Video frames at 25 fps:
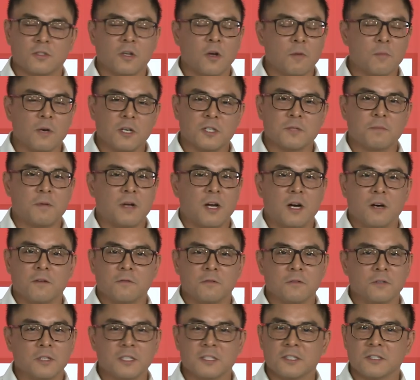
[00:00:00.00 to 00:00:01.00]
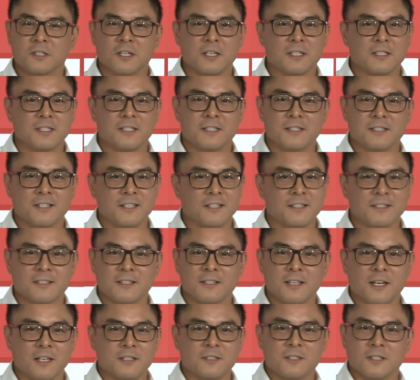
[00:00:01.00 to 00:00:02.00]
So much powerful insights
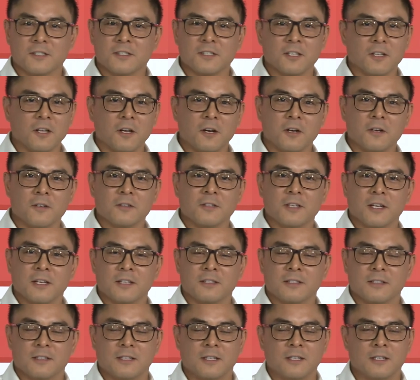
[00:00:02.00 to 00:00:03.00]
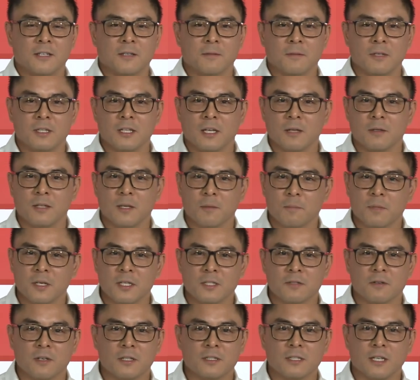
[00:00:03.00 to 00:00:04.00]
into that just alone, that and that
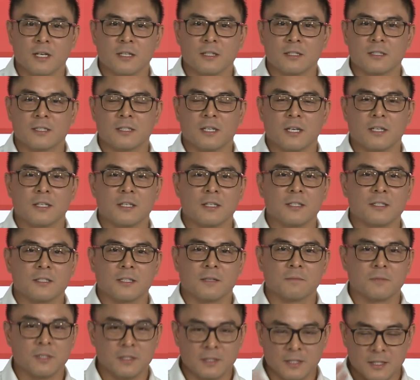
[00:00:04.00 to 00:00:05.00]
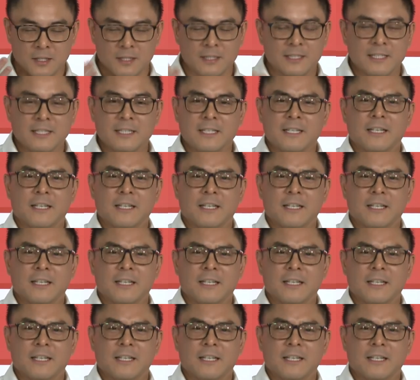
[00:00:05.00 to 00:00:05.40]
piece around talent stacking is something that